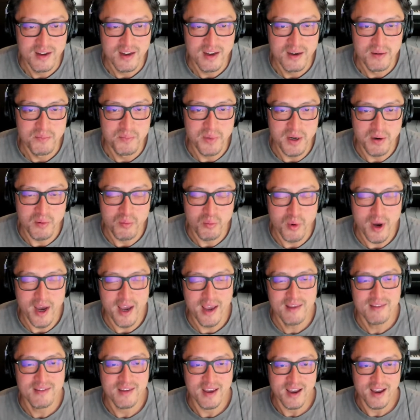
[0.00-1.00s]
But why
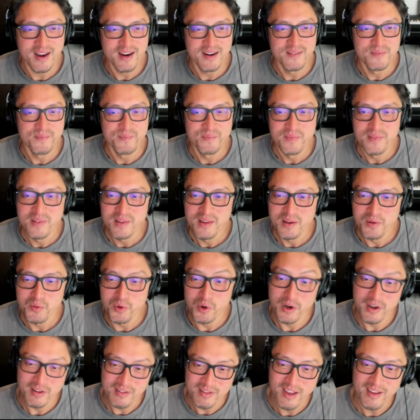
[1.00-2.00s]
is that? Well,
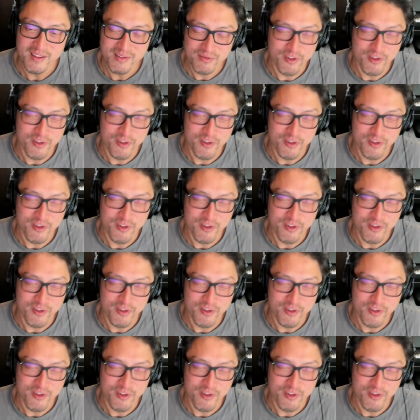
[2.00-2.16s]
it's less